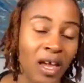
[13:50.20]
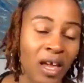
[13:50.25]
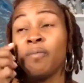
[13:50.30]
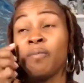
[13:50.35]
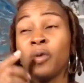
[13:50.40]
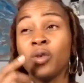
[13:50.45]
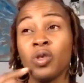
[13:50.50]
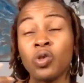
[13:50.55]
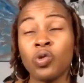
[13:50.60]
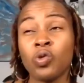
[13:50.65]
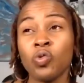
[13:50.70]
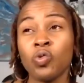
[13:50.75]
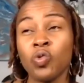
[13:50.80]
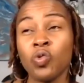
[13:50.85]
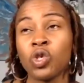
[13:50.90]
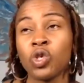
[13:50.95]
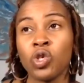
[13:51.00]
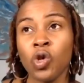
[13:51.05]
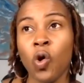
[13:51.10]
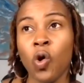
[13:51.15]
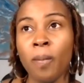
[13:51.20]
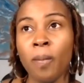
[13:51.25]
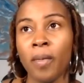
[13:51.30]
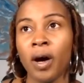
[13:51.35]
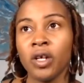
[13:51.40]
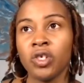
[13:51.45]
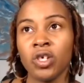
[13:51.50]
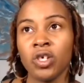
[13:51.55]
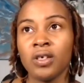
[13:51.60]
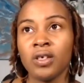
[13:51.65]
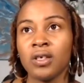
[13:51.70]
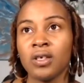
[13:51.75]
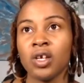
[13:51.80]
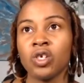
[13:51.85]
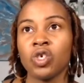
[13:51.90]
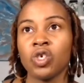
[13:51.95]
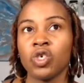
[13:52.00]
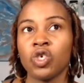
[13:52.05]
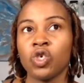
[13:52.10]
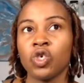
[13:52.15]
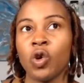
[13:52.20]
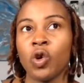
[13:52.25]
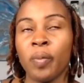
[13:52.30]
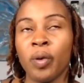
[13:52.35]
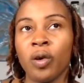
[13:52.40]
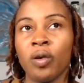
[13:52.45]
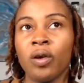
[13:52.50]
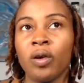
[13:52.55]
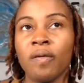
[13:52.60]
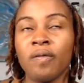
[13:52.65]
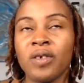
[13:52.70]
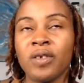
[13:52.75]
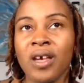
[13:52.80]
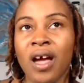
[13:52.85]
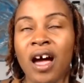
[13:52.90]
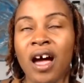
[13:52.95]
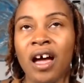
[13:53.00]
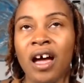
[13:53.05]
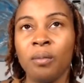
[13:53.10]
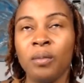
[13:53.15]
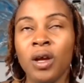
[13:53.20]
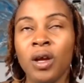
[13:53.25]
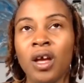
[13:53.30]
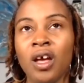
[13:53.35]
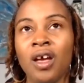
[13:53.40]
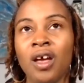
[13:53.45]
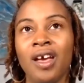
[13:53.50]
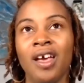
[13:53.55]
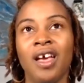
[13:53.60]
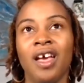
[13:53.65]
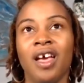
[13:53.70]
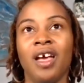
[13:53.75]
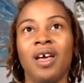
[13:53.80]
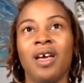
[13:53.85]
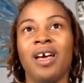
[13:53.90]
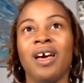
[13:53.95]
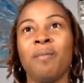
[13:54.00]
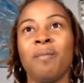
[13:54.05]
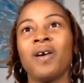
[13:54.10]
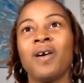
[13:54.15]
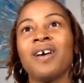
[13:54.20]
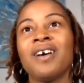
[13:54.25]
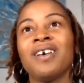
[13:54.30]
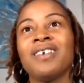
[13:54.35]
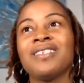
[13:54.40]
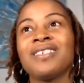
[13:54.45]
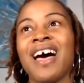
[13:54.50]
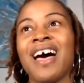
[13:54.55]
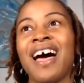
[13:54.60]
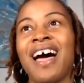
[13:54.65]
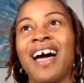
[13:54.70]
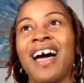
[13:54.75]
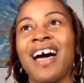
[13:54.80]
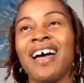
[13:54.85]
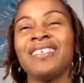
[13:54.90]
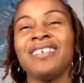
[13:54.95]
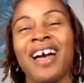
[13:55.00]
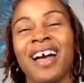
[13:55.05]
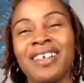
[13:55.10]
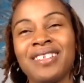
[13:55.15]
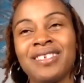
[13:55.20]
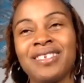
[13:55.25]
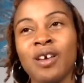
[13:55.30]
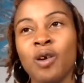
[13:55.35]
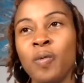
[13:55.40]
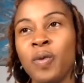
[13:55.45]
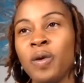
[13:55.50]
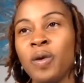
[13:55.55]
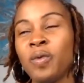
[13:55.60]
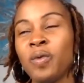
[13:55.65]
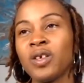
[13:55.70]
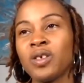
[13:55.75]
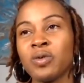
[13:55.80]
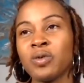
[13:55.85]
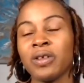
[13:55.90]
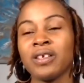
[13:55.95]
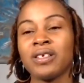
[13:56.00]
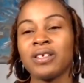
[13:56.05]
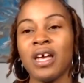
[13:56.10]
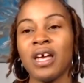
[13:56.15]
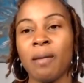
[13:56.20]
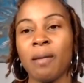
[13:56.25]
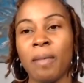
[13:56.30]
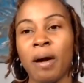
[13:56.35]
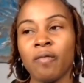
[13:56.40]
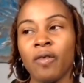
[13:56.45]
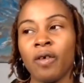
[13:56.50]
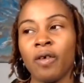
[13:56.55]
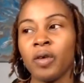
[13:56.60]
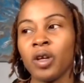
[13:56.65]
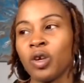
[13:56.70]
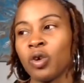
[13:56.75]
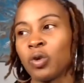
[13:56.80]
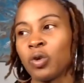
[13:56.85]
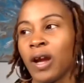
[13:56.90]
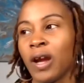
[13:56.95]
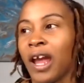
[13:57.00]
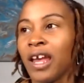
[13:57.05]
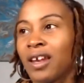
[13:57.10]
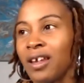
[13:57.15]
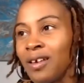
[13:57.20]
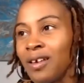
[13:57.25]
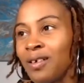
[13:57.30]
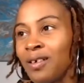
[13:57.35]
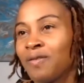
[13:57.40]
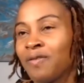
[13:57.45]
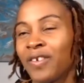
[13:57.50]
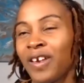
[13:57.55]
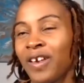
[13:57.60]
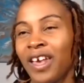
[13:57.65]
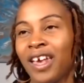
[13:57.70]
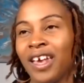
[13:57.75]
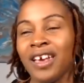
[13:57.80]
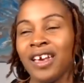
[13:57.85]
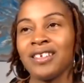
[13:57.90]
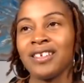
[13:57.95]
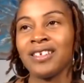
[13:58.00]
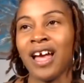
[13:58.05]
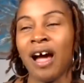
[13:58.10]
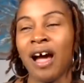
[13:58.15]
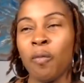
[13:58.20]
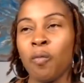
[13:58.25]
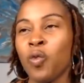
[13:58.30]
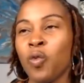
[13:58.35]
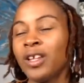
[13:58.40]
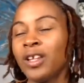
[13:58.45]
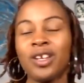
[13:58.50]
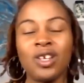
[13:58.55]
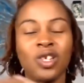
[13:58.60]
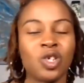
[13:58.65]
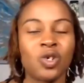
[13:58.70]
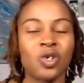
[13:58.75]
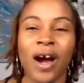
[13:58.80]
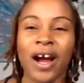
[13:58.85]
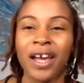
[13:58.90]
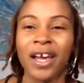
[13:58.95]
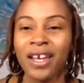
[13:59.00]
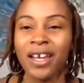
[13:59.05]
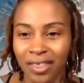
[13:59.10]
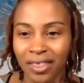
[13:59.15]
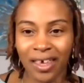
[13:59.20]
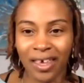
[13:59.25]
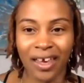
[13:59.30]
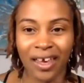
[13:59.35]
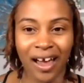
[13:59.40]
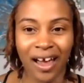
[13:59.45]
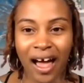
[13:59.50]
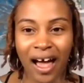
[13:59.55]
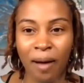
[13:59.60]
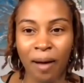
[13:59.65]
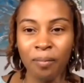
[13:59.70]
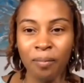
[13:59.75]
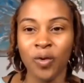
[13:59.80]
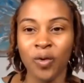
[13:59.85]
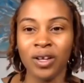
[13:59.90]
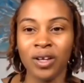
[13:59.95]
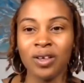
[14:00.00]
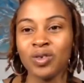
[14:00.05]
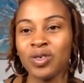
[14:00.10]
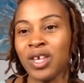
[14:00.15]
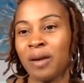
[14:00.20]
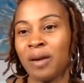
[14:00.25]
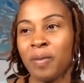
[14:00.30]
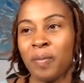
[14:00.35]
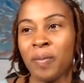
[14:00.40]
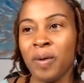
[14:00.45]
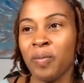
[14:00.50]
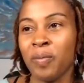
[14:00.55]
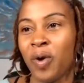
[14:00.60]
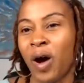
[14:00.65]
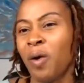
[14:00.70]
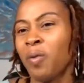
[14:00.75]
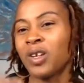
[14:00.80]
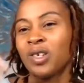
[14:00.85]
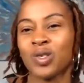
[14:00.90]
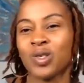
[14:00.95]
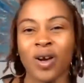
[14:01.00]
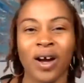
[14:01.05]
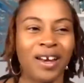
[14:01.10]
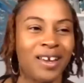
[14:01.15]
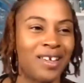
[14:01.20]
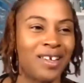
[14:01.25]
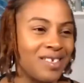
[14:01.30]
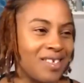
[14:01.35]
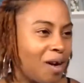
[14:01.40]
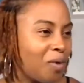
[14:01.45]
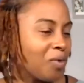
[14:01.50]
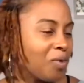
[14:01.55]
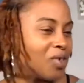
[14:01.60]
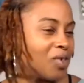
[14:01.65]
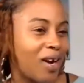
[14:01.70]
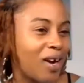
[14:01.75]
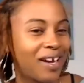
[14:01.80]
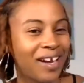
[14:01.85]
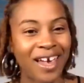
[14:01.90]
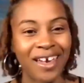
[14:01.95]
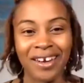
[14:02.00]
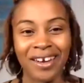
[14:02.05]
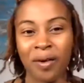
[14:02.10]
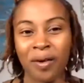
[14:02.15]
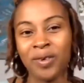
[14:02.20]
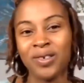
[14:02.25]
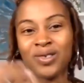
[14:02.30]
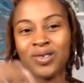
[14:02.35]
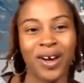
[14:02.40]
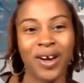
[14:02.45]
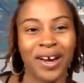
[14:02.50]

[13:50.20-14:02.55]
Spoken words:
been through so much in such a short period of time. Because I tell people this all the time, I'm very creative and I'm willing to try anything. I'm one of those type of people, I want to try this and I want to try that and I want to try